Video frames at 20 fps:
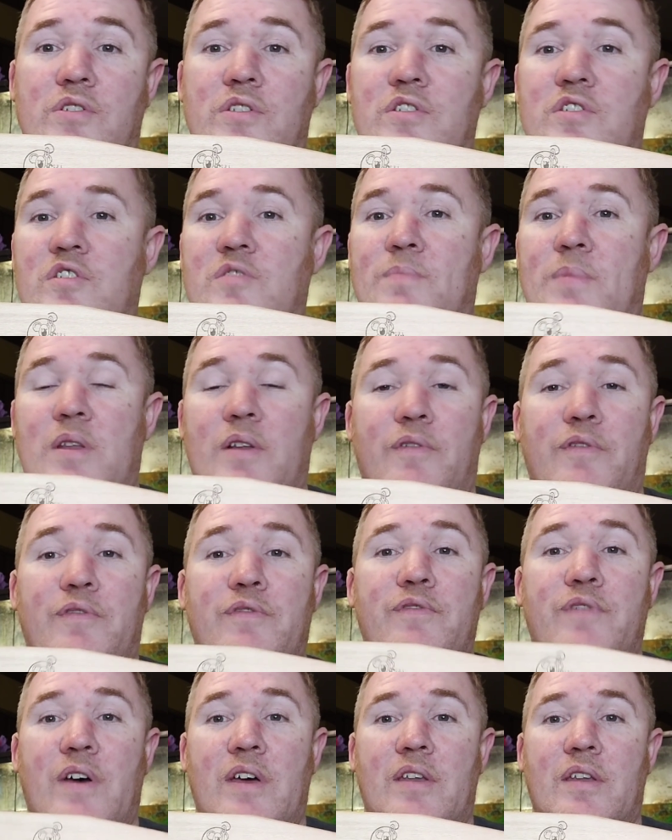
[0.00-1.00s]
This has been a
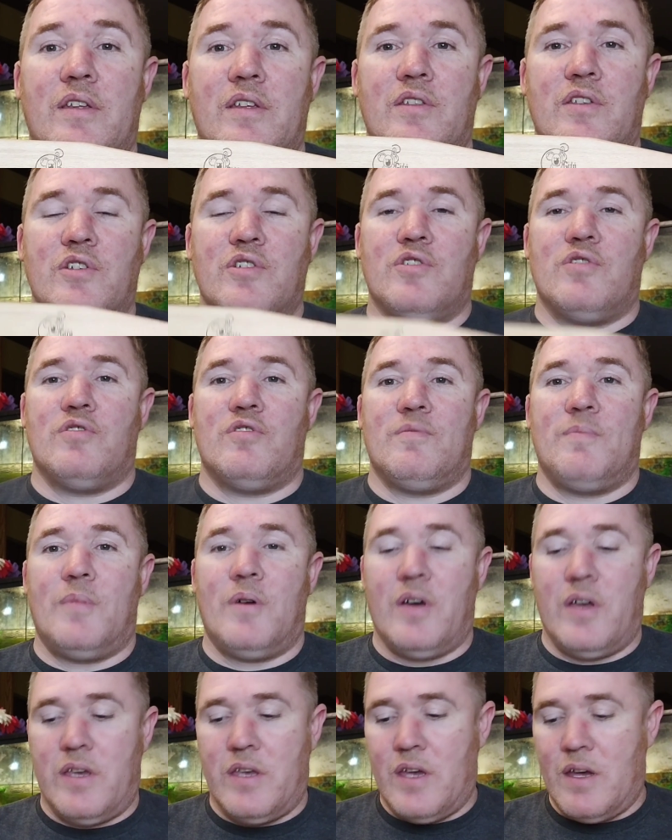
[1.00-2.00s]
fun addition to
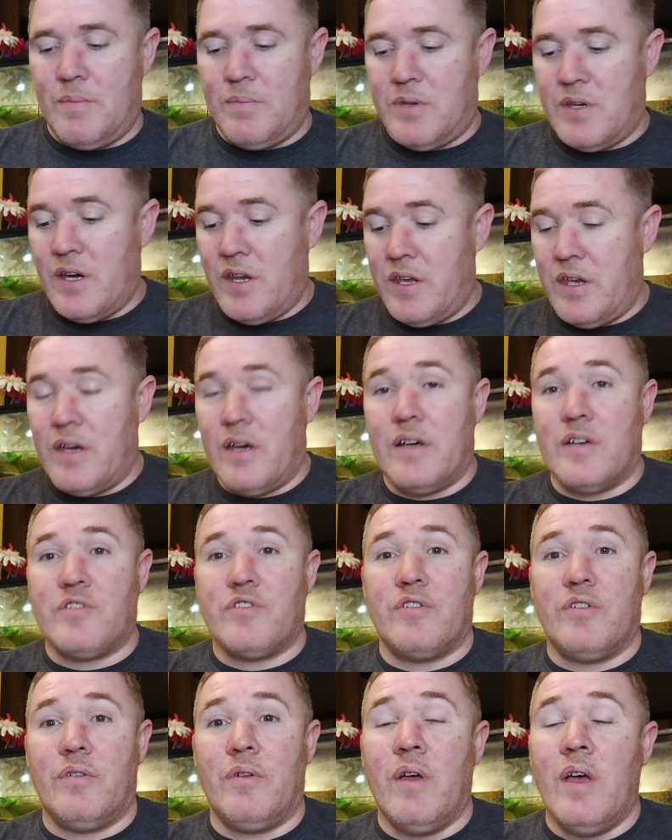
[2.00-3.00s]
my cutting
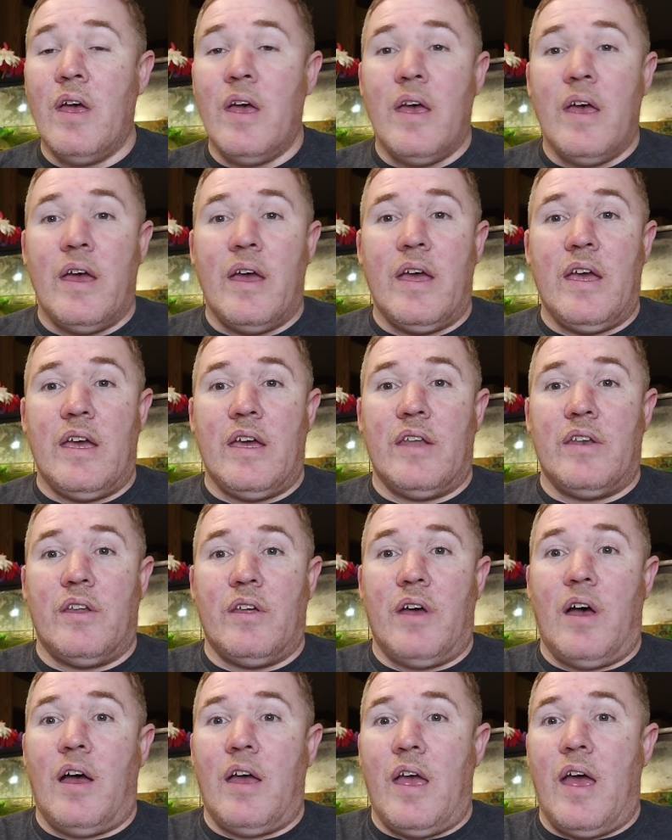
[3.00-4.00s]
arsenal, and
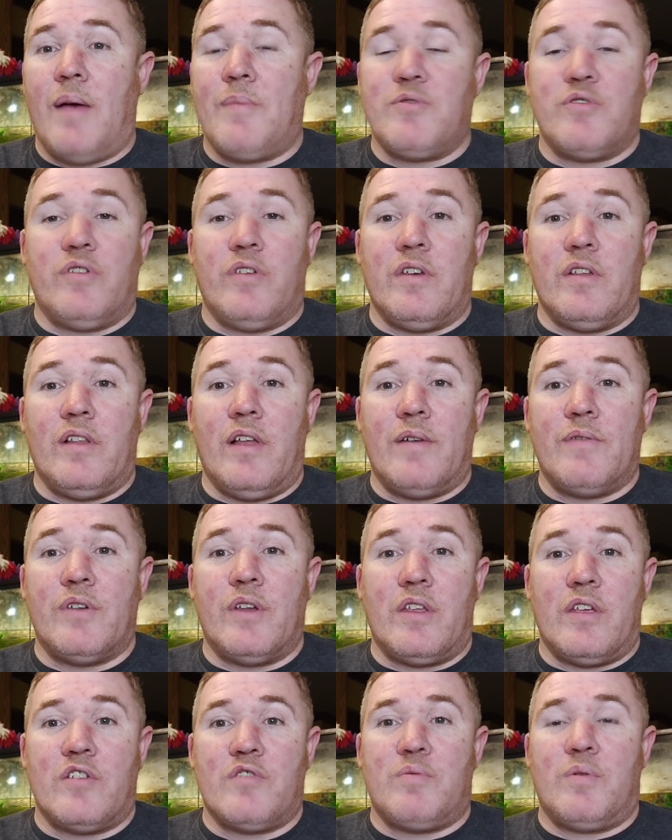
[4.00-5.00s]
I absolutely love it,
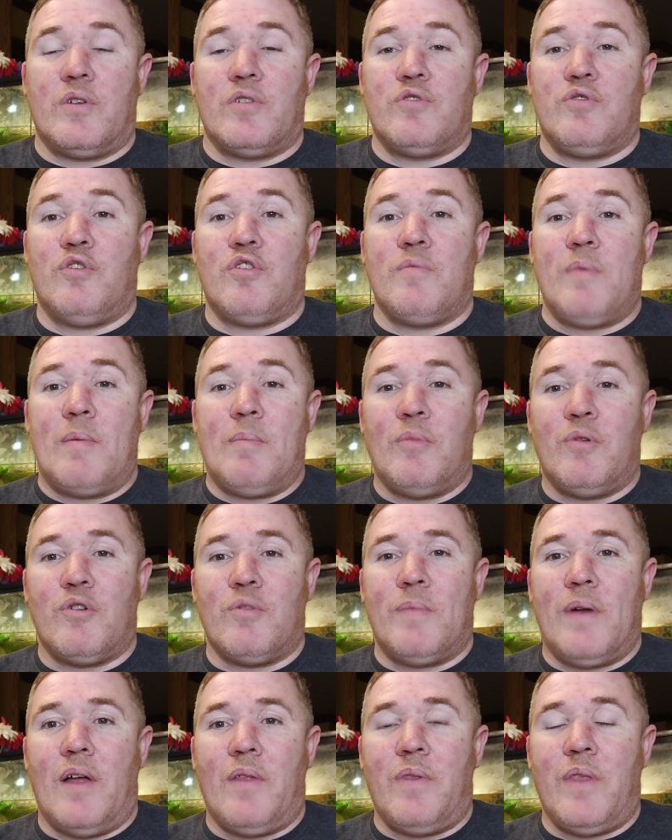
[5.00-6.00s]
and I just want to talk a bit more
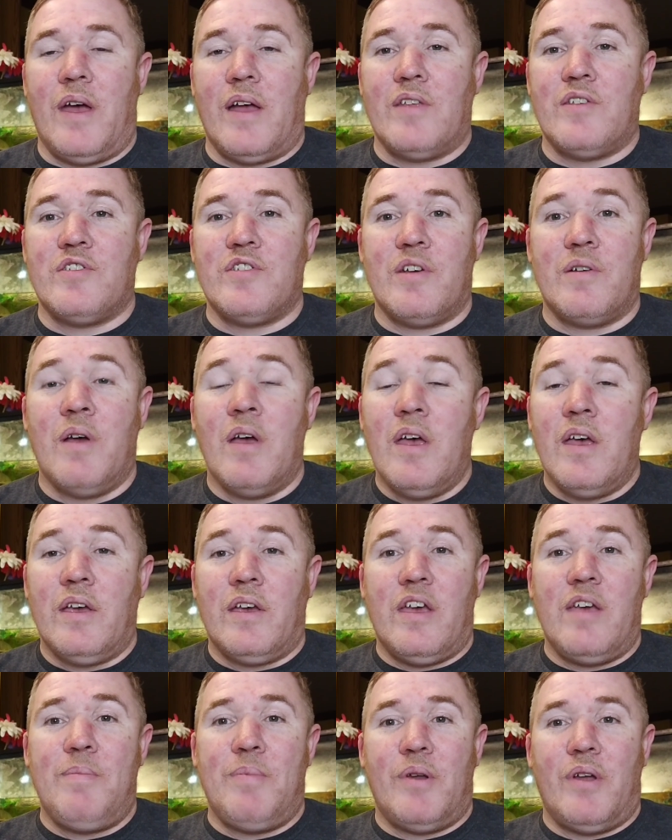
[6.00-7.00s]
about that. So
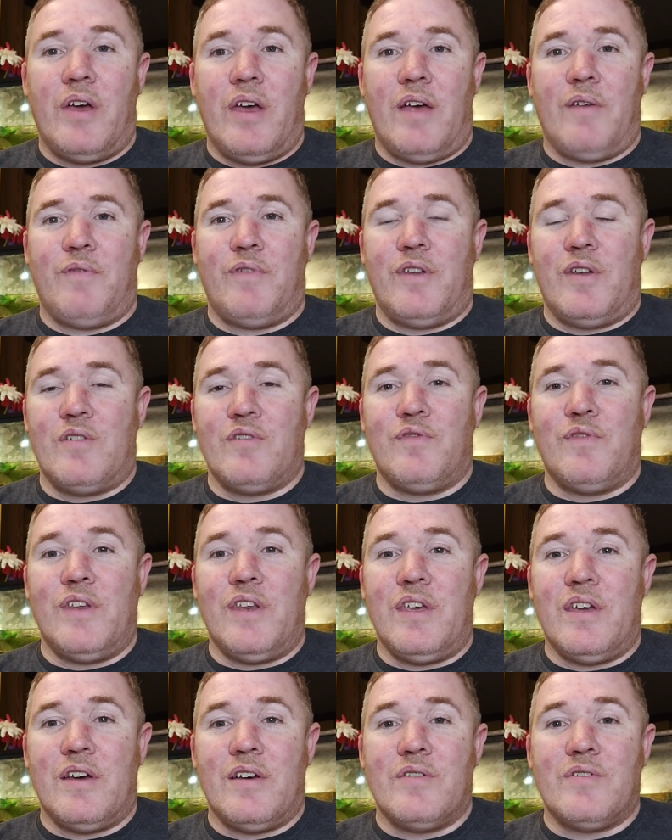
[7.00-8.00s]
keep an eye out for those
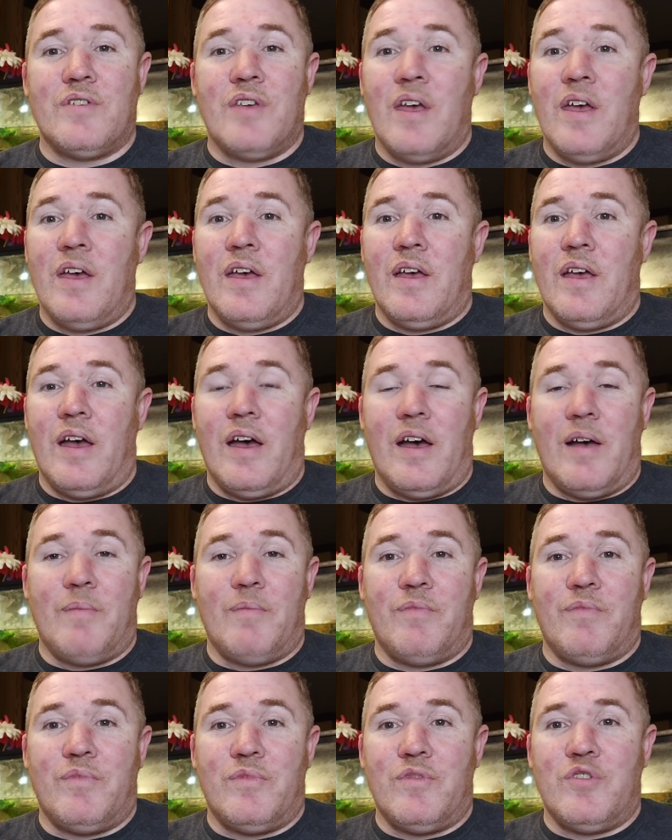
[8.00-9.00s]
videos
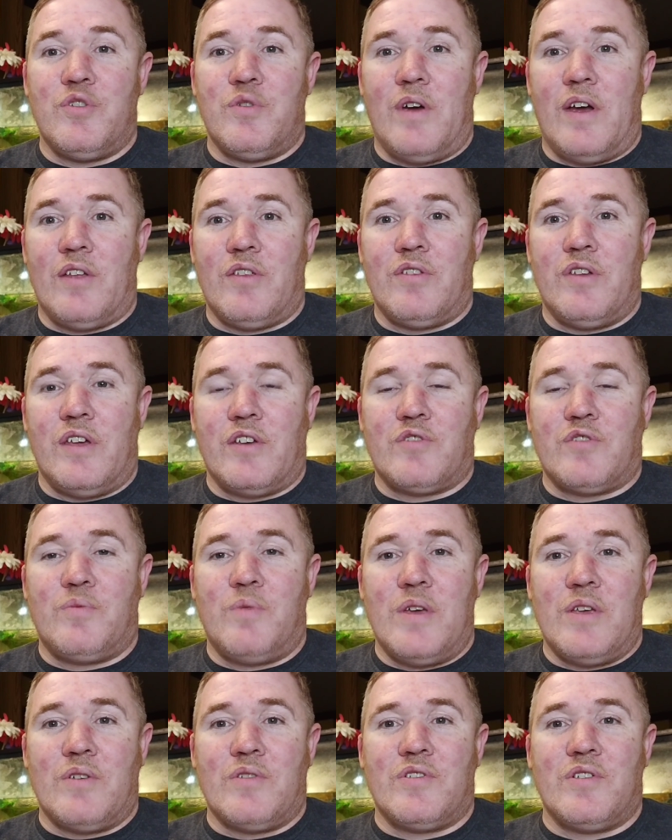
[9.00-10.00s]
throughout the next
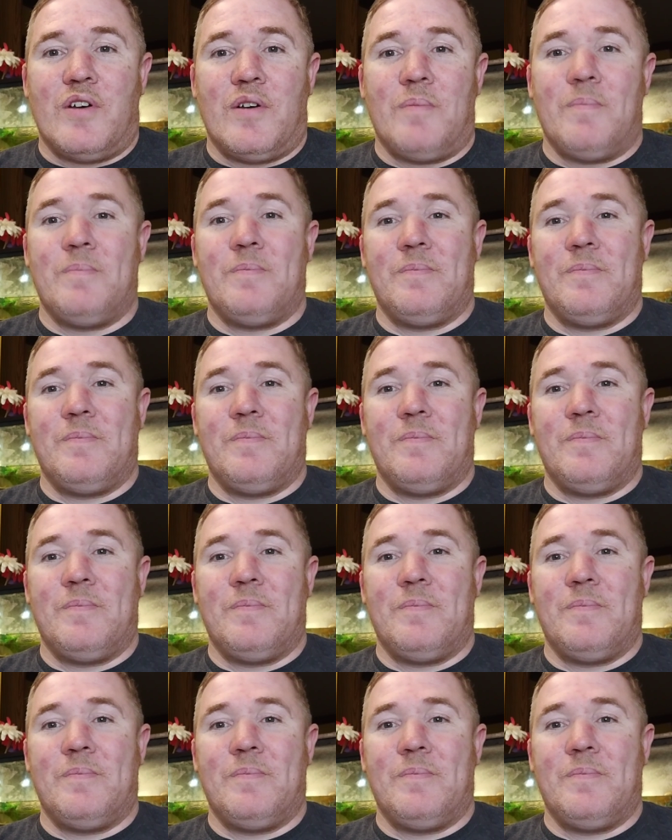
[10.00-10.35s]
week or so.